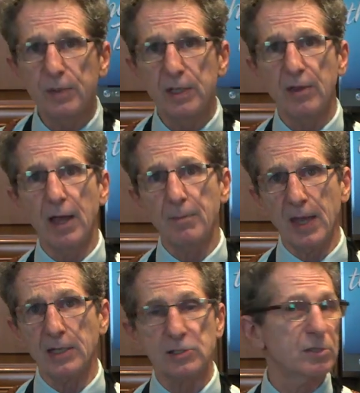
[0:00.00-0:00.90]
be thy
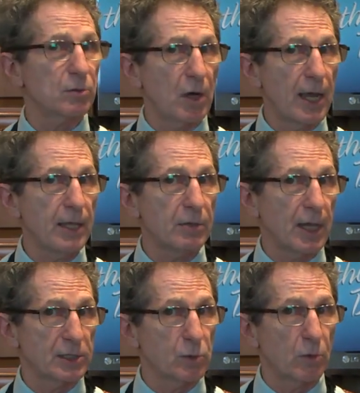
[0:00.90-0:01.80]
medicine, right?
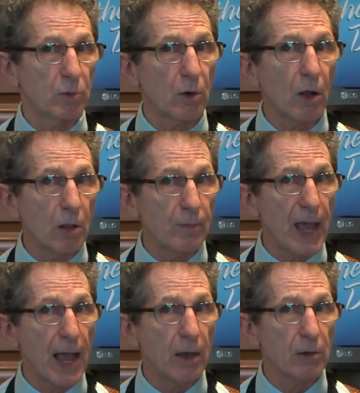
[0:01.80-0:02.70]
That's what we're all
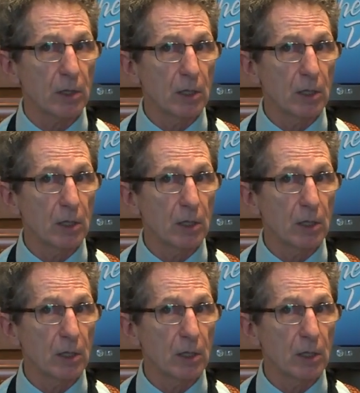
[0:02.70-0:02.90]
about.